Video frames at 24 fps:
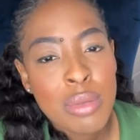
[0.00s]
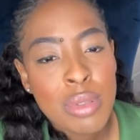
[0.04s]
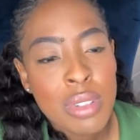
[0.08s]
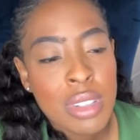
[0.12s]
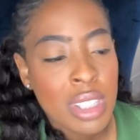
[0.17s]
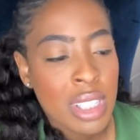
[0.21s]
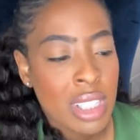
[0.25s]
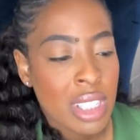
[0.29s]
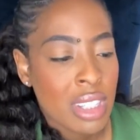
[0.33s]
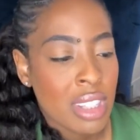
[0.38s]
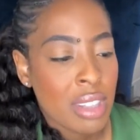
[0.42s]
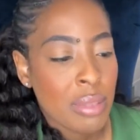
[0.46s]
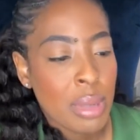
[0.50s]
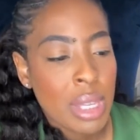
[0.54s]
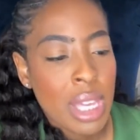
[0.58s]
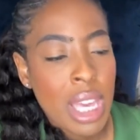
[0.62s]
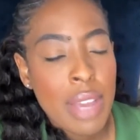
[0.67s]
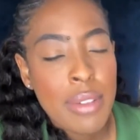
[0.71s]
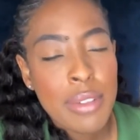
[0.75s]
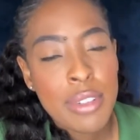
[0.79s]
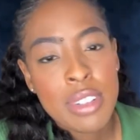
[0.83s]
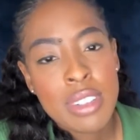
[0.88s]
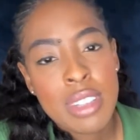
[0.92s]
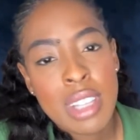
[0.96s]
look at the
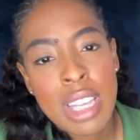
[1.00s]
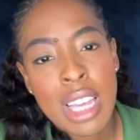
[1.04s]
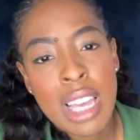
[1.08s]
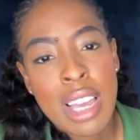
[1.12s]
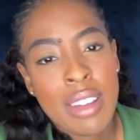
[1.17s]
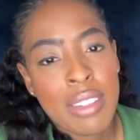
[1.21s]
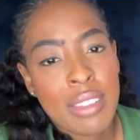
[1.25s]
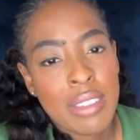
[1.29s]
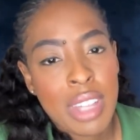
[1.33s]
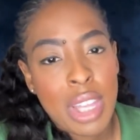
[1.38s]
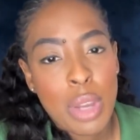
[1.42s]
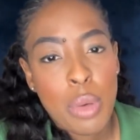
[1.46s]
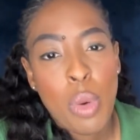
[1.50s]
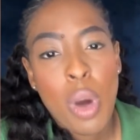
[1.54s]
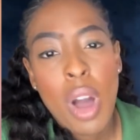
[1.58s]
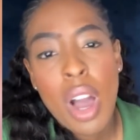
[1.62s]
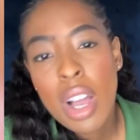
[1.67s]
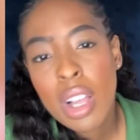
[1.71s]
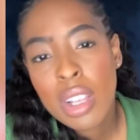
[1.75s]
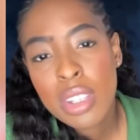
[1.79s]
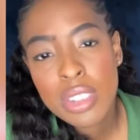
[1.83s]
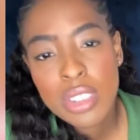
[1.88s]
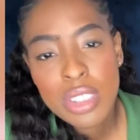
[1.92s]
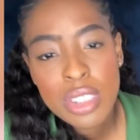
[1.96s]
behaviors they
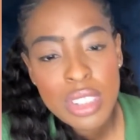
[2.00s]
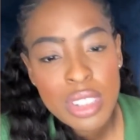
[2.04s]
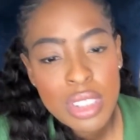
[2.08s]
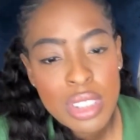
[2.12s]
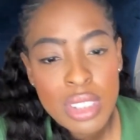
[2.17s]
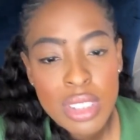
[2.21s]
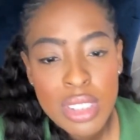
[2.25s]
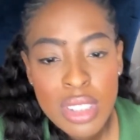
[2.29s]
watch?